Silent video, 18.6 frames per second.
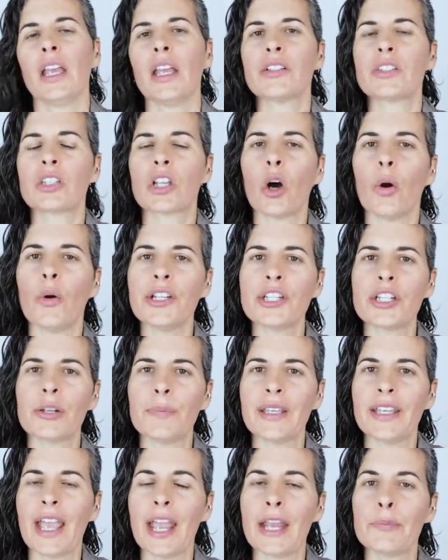it's going to
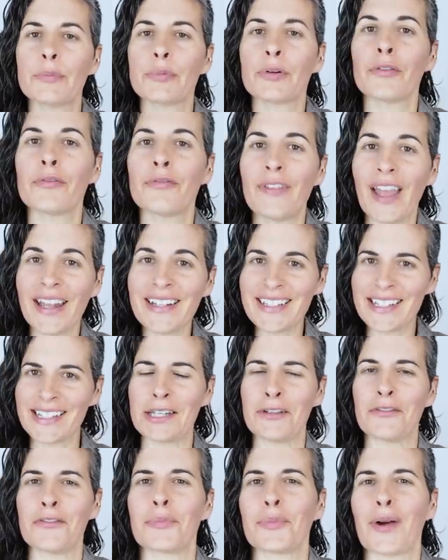be a
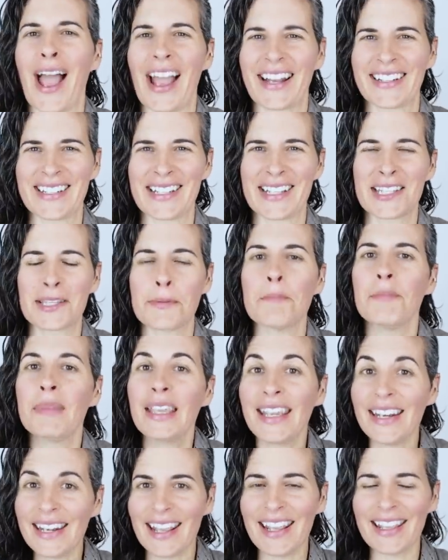preventative practice,
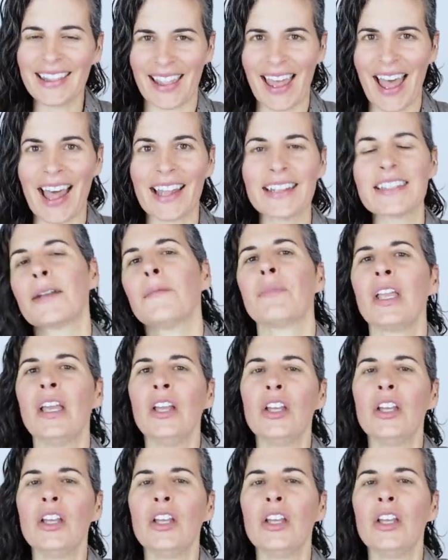meaning that